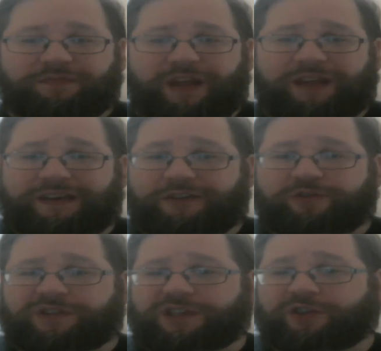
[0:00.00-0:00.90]
an
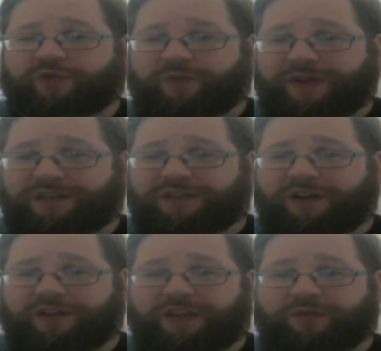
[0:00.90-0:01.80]
interesting twist
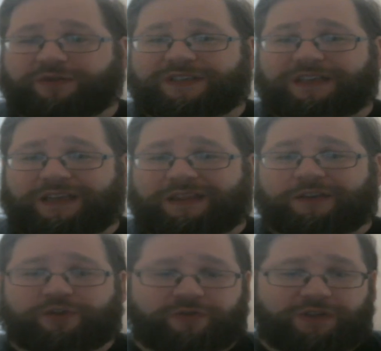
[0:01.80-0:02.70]
on the old
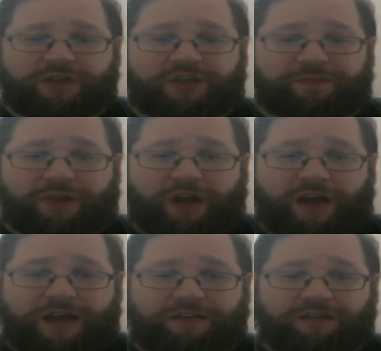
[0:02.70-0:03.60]
Zenithan Trilogy
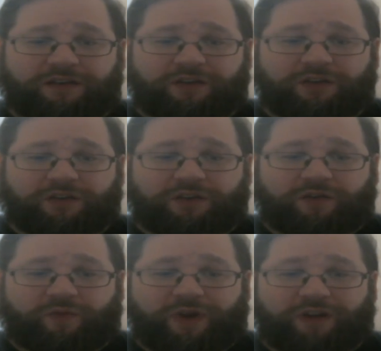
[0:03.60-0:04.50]
plot,
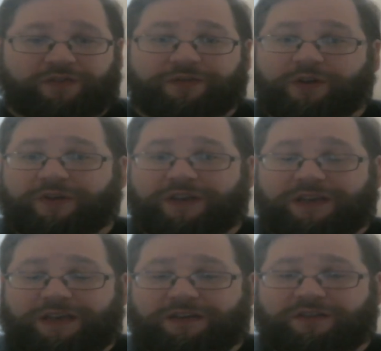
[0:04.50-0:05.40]
where the floating
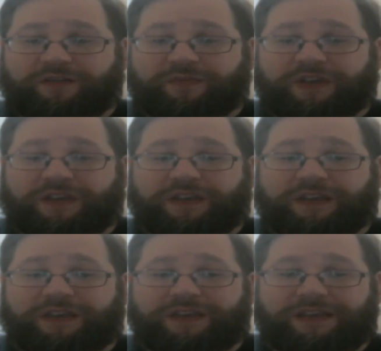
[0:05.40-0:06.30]
kingdom
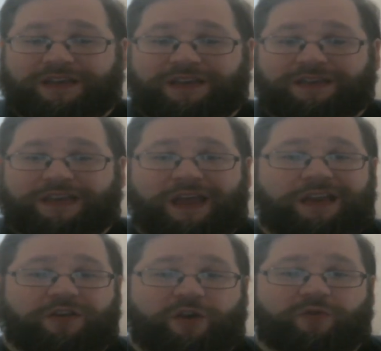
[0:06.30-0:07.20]
is a
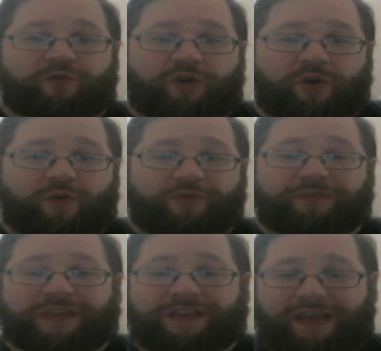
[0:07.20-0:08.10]
known goal
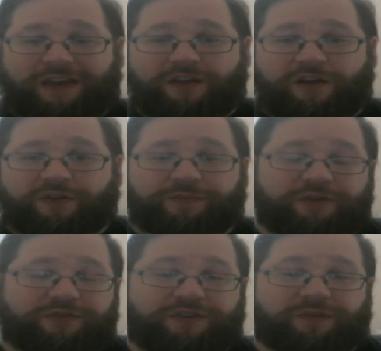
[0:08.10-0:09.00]
from the get-go, as
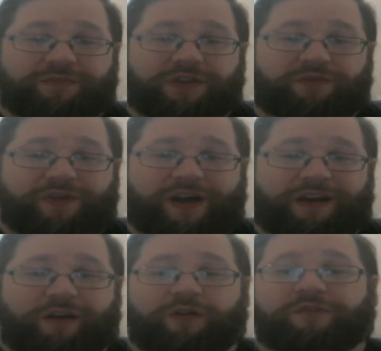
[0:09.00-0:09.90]
opposed to something you find
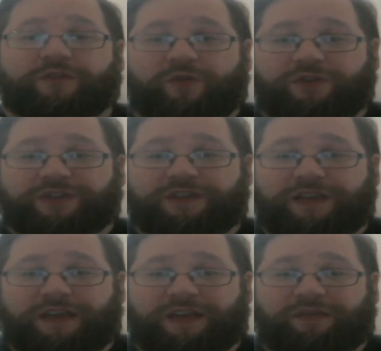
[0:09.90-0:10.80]
out over the course of the
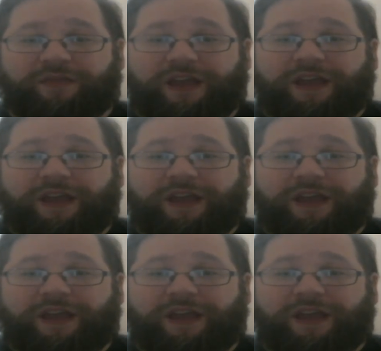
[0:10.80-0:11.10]
game,